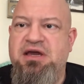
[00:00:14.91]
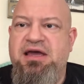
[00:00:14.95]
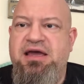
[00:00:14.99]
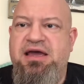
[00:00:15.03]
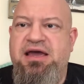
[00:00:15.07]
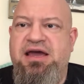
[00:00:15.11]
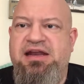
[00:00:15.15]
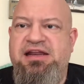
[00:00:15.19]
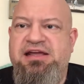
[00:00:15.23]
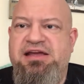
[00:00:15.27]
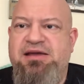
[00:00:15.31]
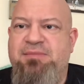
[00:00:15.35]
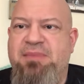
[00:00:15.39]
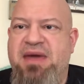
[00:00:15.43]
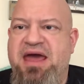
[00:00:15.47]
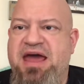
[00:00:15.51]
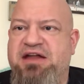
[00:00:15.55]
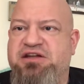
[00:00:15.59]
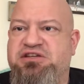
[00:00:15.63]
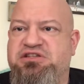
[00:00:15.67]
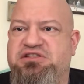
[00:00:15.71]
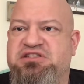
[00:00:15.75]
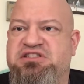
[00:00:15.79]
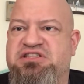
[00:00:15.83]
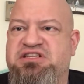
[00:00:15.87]
And he
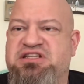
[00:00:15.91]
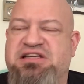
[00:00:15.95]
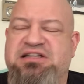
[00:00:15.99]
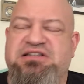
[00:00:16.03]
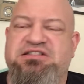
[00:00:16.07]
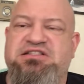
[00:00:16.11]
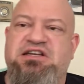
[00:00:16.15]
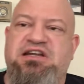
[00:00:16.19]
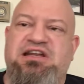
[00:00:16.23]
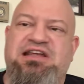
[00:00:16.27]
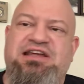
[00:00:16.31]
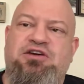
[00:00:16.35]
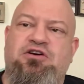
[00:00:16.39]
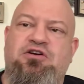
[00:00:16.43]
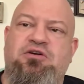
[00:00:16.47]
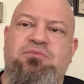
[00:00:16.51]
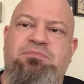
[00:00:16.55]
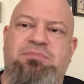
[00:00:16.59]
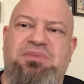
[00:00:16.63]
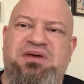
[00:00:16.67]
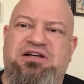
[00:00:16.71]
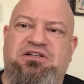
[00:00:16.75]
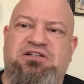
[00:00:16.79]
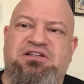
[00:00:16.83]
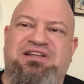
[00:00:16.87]
imagines things that he could
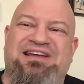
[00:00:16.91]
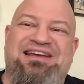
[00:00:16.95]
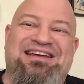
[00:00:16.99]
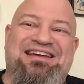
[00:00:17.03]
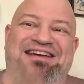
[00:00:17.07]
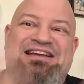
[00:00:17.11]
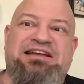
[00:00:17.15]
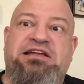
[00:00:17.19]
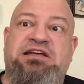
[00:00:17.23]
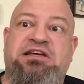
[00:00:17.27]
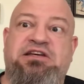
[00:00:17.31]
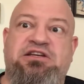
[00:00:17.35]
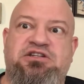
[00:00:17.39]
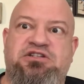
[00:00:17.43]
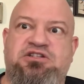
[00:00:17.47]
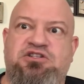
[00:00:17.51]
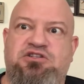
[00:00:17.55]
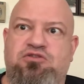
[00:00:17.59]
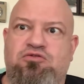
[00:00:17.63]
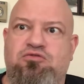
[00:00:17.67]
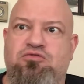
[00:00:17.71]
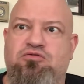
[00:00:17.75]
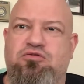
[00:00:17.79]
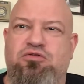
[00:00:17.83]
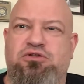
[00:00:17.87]
build in his
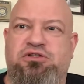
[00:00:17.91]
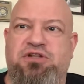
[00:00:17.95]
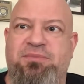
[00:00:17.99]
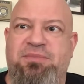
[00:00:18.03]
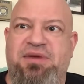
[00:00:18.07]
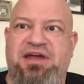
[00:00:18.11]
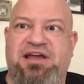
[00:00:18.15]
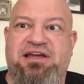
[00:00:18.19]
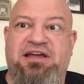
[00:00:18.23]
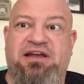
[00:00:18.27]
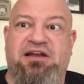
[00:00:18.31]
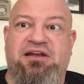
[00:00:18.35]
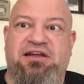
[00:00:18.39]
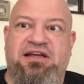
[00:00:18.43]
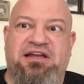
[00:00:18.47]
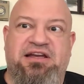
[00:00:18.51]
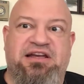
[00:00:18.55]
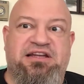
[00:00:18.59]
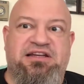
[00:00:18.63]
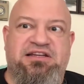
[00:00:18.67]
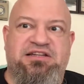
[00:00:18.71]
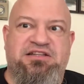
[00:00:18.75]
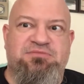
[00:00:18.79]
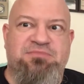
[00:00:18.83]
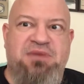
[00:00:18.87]
school to make it, in
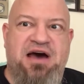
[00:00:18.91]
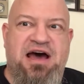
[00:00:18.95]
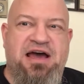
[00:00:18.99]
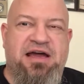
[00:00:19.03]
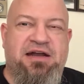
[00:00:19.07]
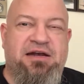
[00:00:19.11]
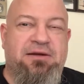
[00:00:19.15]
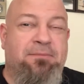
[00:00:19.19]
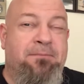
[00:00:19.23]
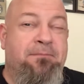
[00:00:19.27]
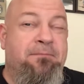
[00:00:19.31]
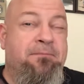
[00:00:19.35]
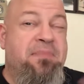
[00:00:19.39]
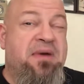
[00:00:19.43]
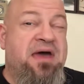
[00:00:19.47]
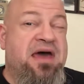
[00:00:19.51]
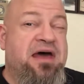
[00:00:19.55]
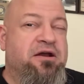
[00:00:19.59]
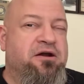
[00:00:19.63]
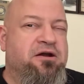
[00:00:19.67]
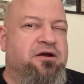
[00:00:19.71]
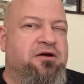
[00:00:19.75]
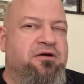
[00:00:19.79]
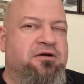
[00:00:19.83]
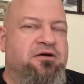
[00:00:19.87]
his mind,
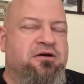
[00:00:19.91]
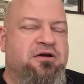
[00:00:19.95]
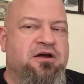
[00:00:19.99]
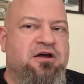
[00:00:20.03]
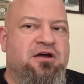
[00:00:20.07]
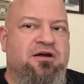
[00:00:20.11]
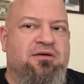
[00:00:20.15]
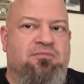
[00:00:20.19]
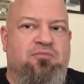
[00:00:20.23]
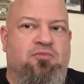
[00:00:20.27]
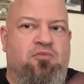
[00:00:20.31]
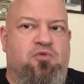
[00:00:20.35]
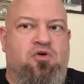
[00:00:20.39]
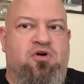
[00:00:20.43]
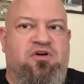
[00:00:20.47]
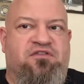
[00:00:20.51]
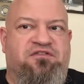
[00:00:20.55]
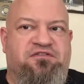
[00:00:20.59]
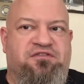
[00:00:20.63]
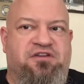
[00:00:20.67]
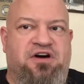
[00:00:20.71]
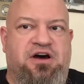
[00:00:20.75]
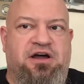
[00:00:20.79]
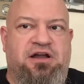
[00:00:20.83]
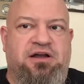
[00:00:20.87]
better, more
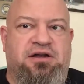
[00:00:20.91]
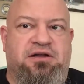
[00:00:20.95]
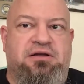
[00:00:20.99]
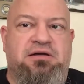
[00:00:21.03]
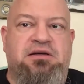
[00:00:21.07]
fun.